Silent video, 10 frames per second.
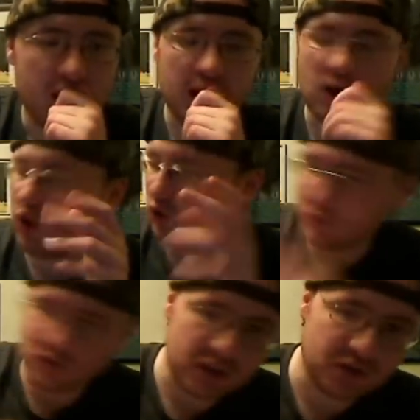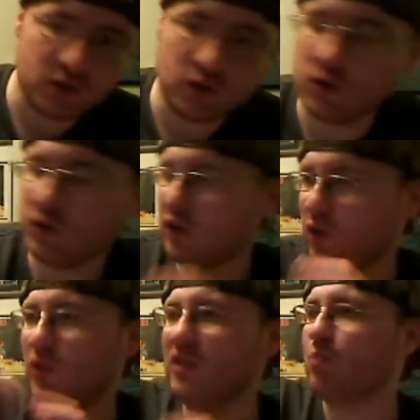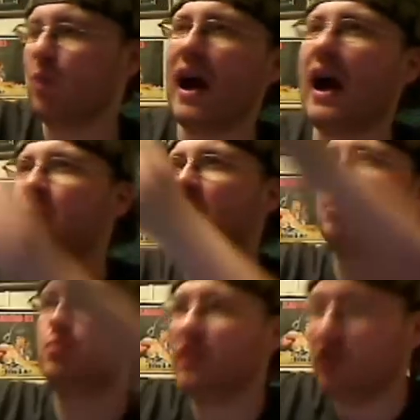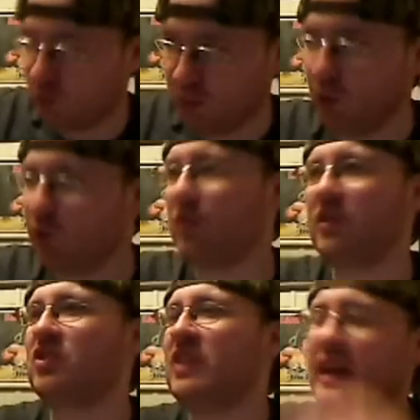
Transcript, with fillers: And Arm's protecting the girl and they throw this bomb that explodes with these